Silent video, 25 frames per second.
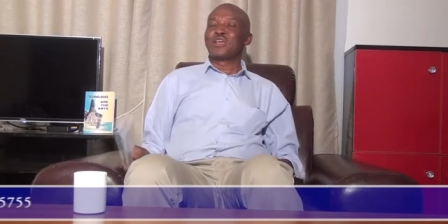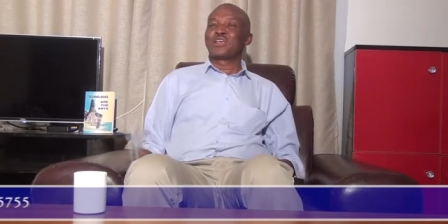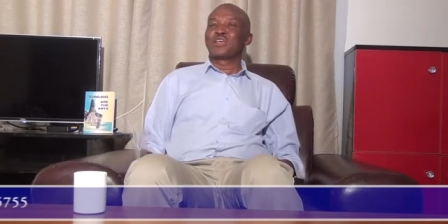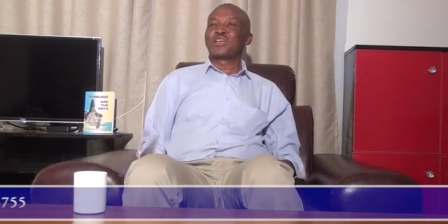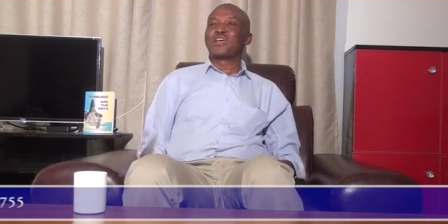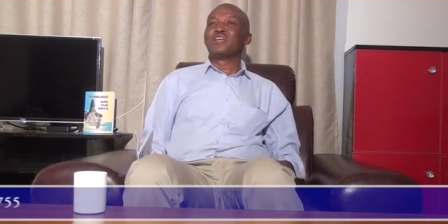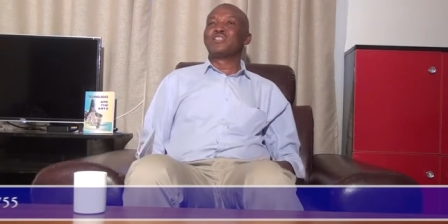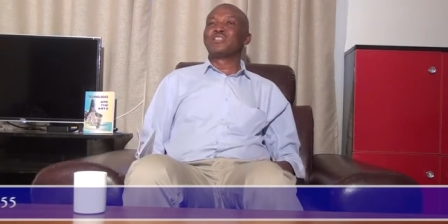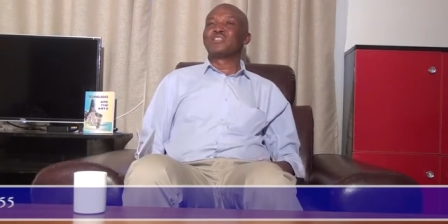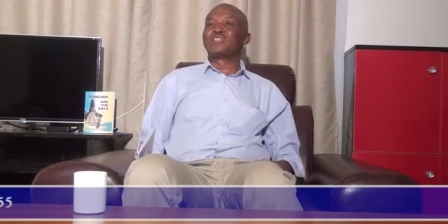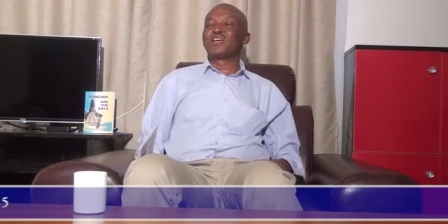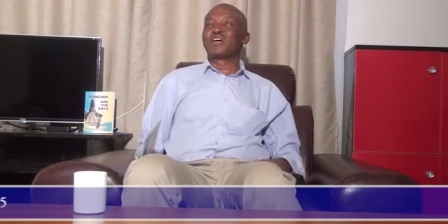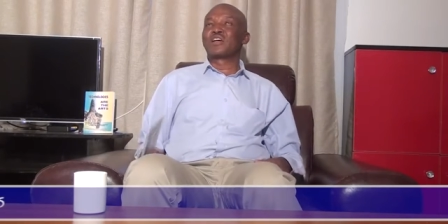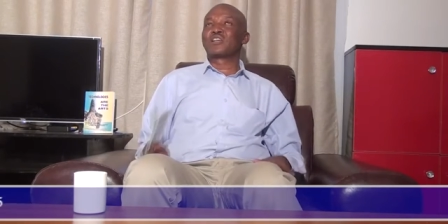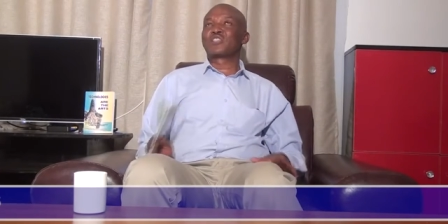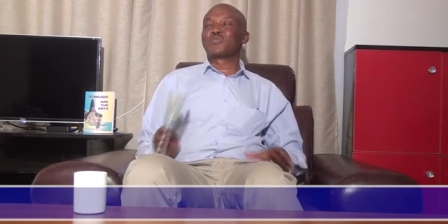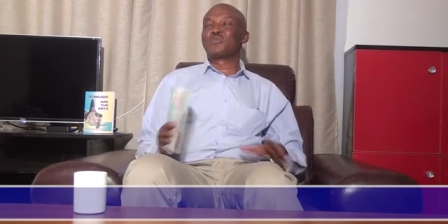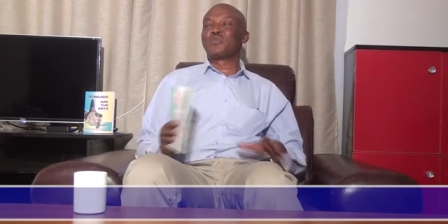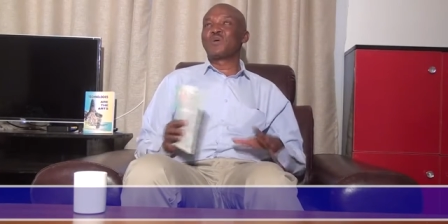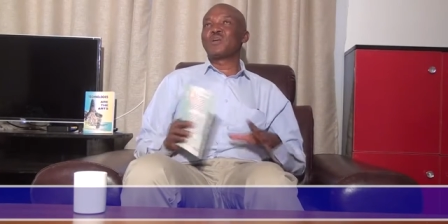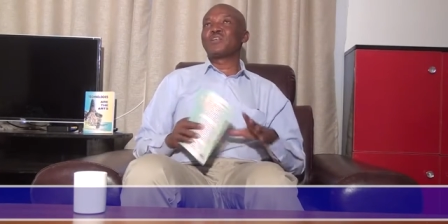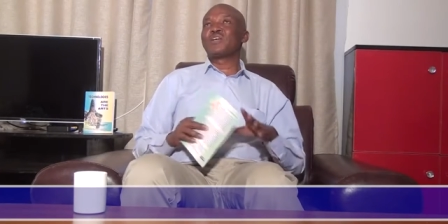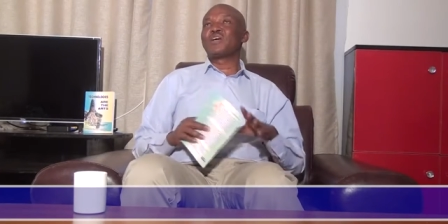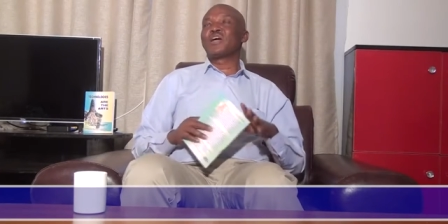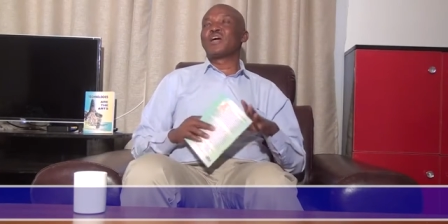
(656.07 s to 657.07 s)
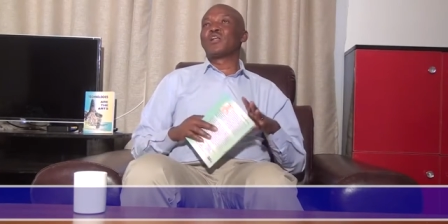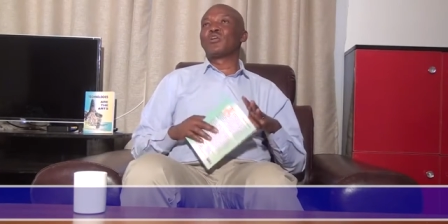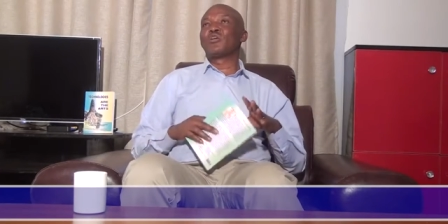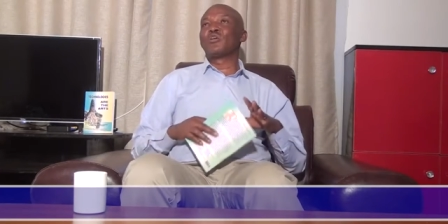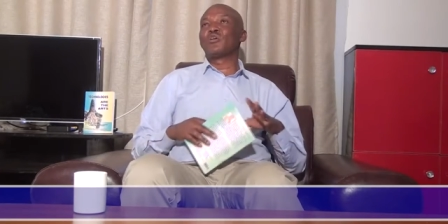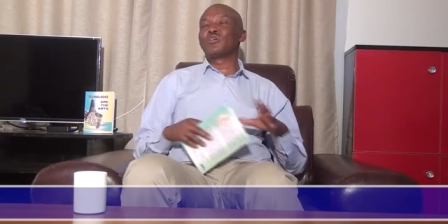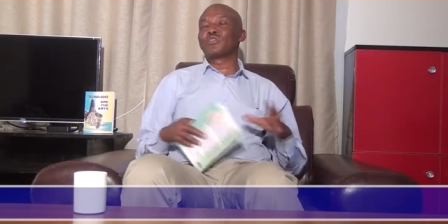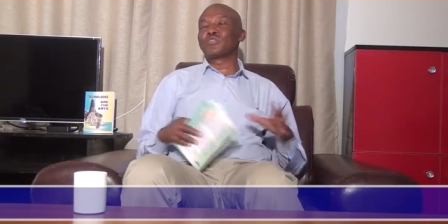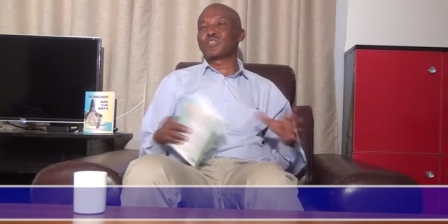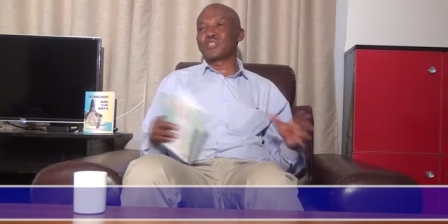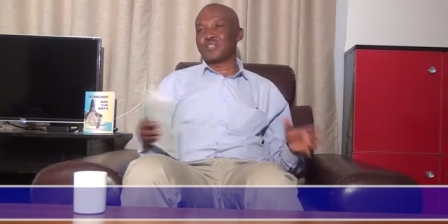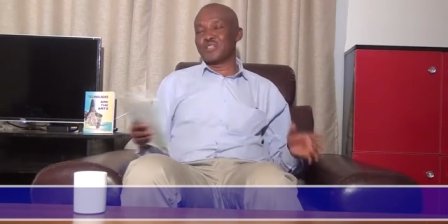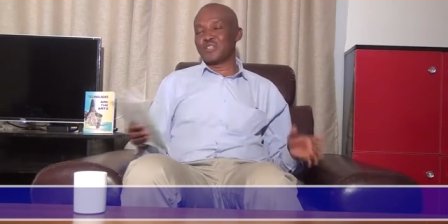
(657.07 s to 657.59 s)
can explain a
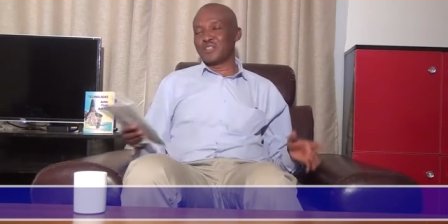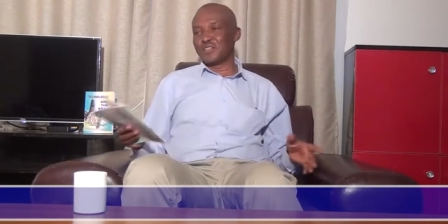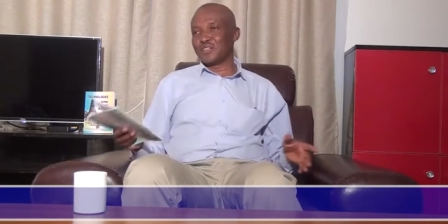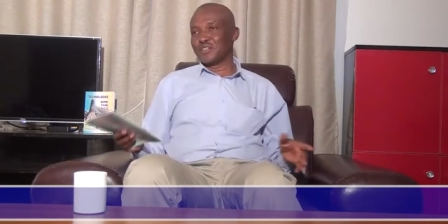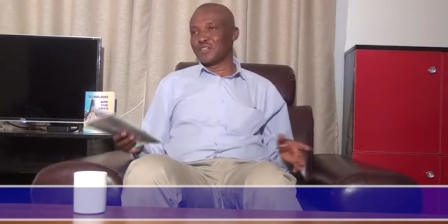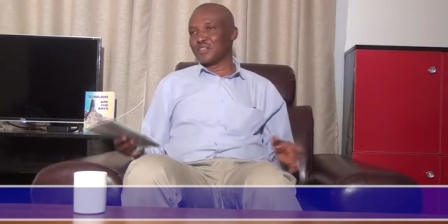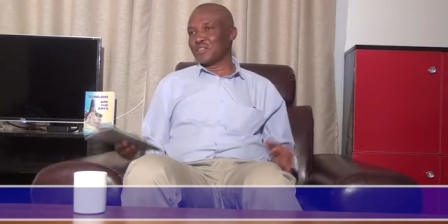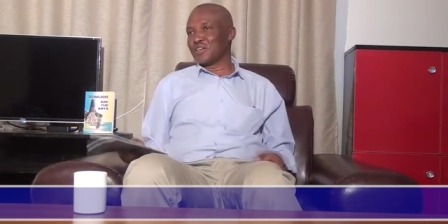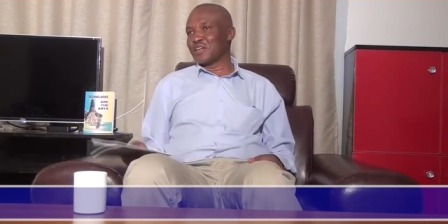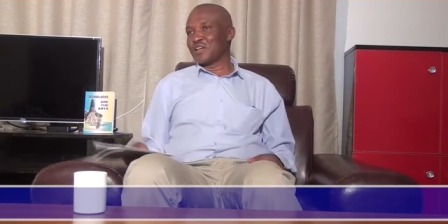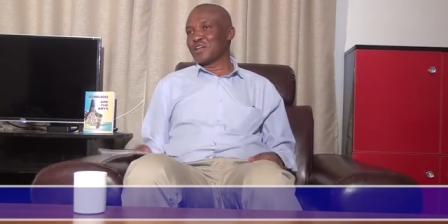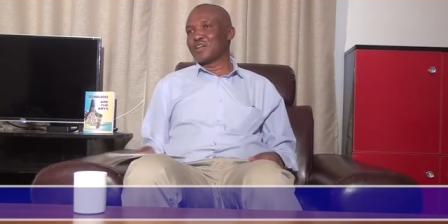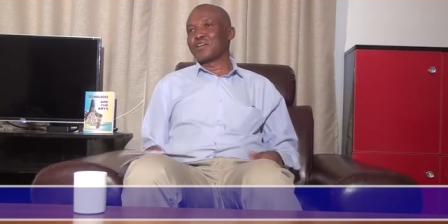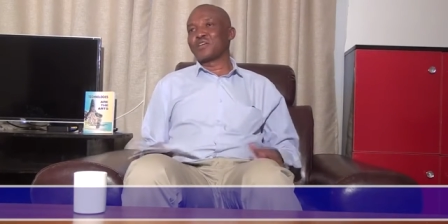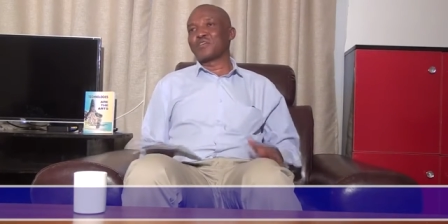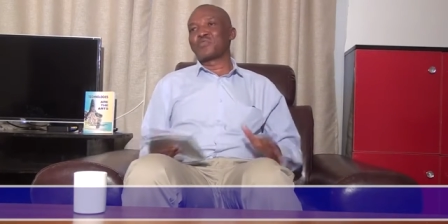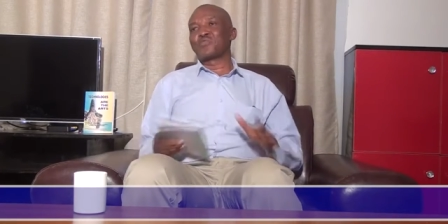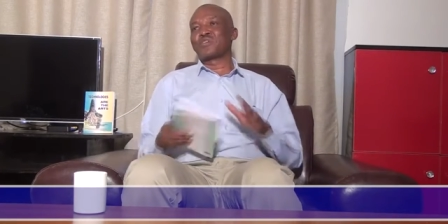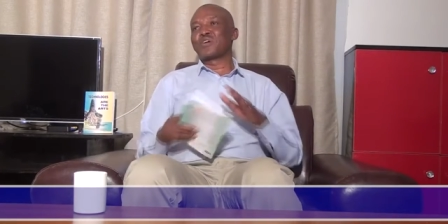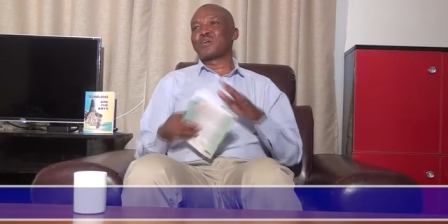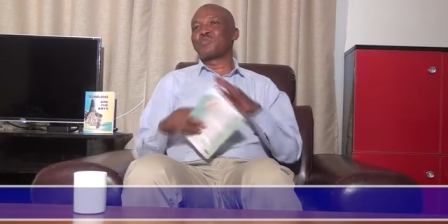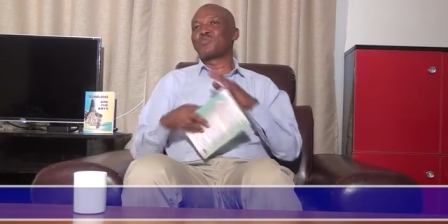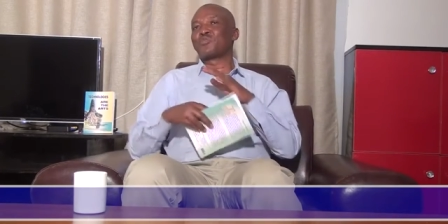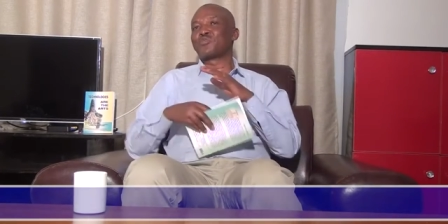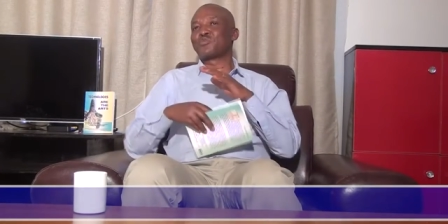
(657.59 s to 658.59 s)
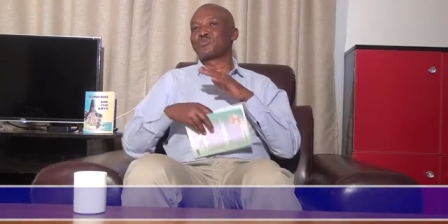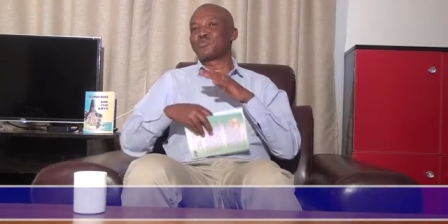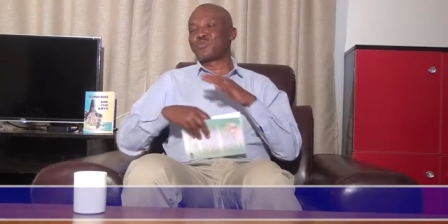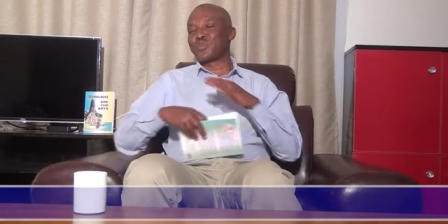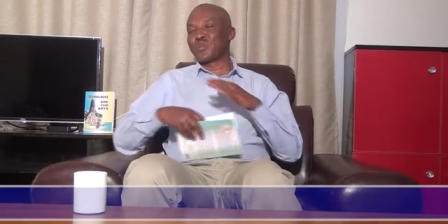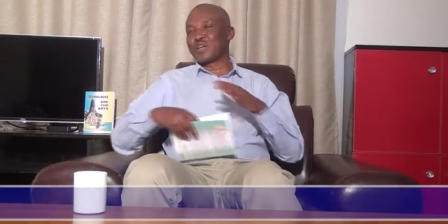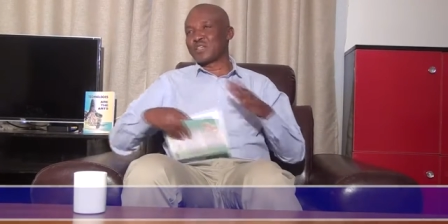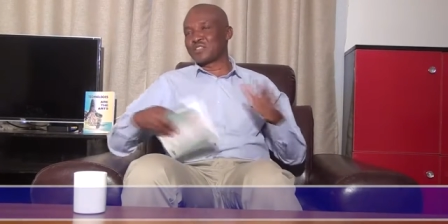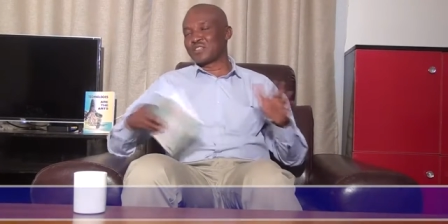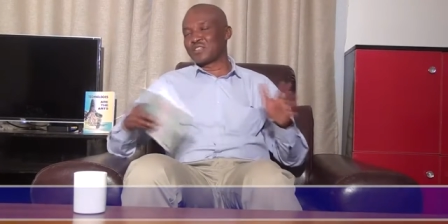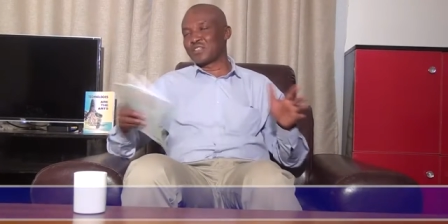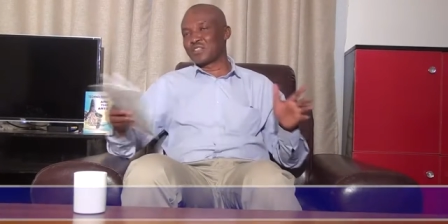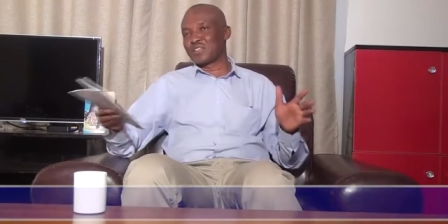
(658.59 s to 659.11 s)
lot in
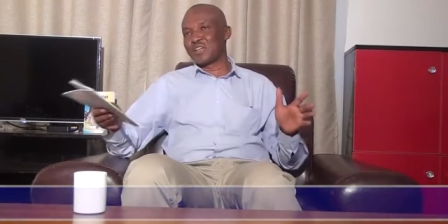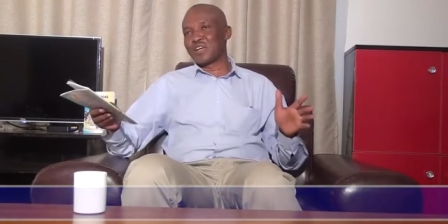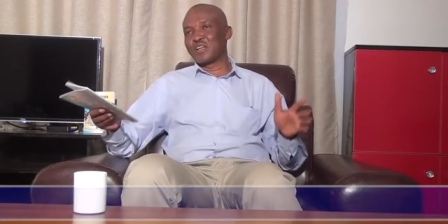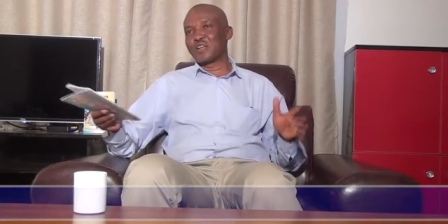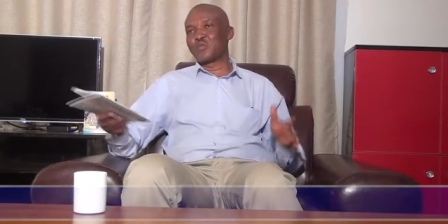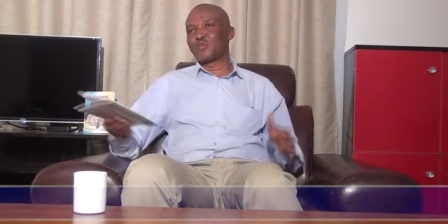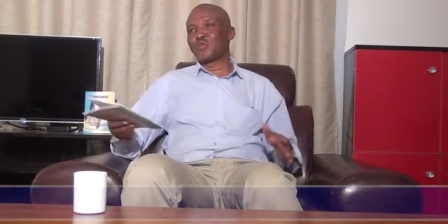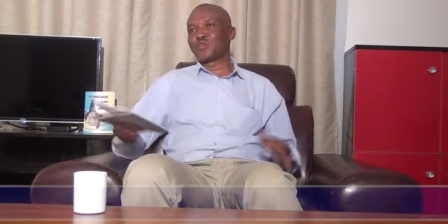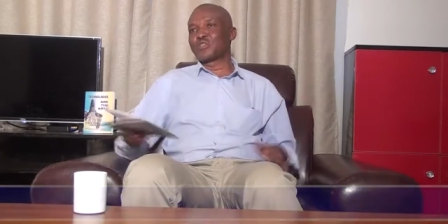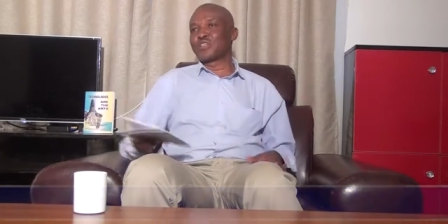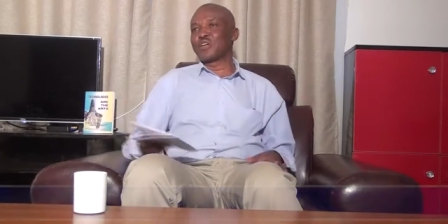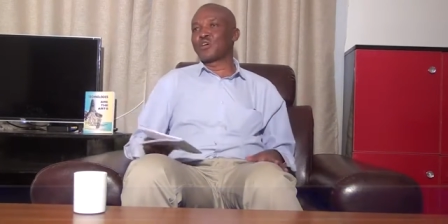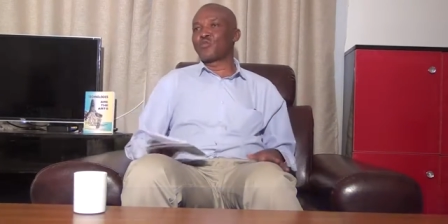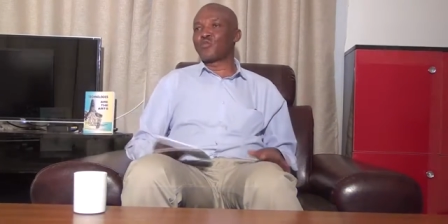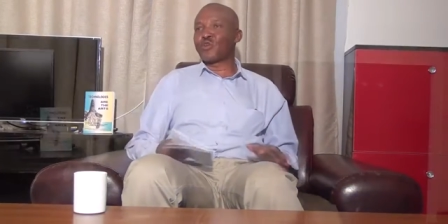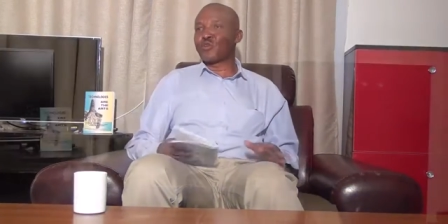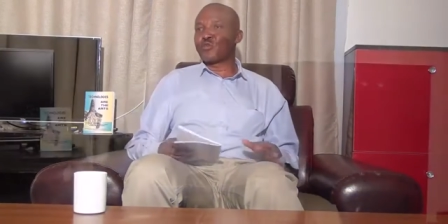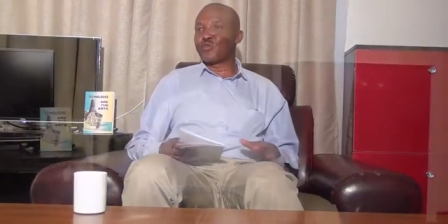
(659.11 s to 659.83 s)
thermoplastic and whatever